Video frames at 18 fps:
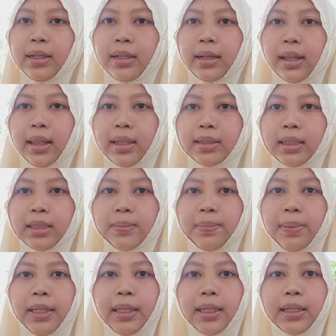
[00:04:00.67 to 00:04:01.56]
This is
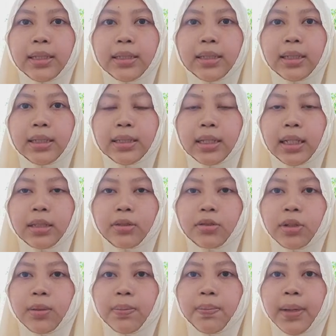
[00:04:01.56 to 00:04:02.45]
because the
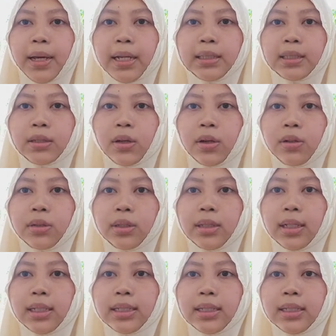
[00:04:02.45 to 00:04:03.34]
central banks hold
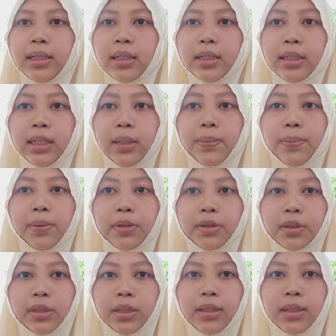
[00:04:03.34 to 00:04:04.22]
a certain
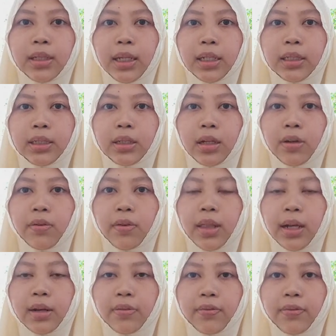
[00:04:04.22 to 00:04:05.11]
percentage of
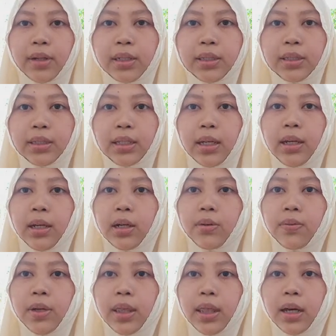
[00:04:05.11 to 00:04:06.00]
their funds
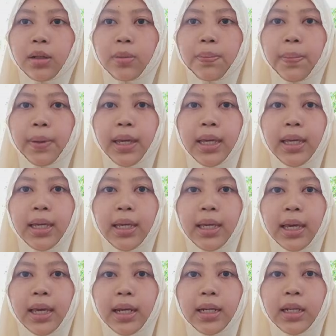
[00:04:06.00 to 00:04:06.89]
without
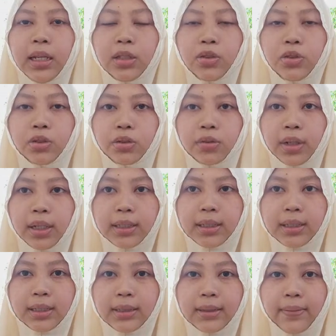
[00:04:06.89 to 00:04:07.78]
paying any
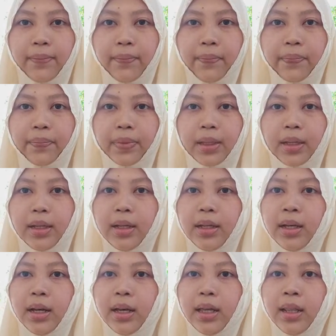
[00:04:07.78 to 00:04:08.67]
interest.
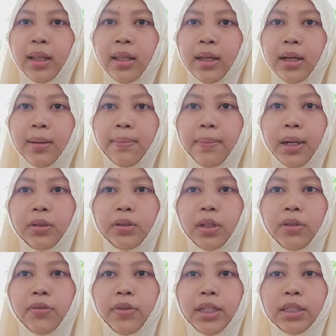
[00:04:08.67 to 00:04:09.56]
The
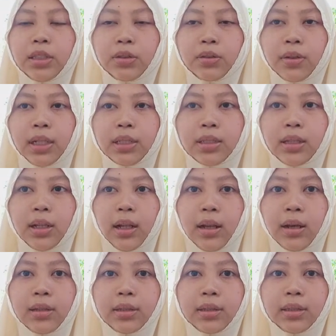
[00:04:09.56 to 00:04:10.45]
amount of interest
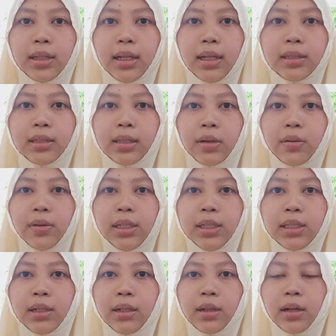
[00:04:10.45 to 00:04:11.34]
lost as a
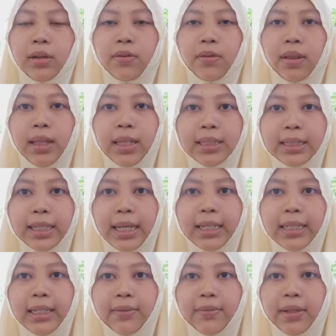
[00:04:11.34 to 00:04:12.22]
result of this
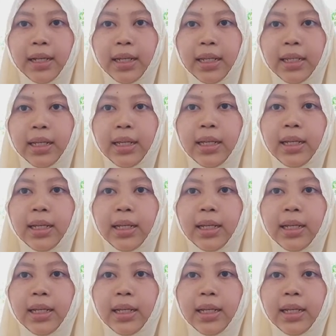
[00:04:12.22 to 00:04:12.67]
activity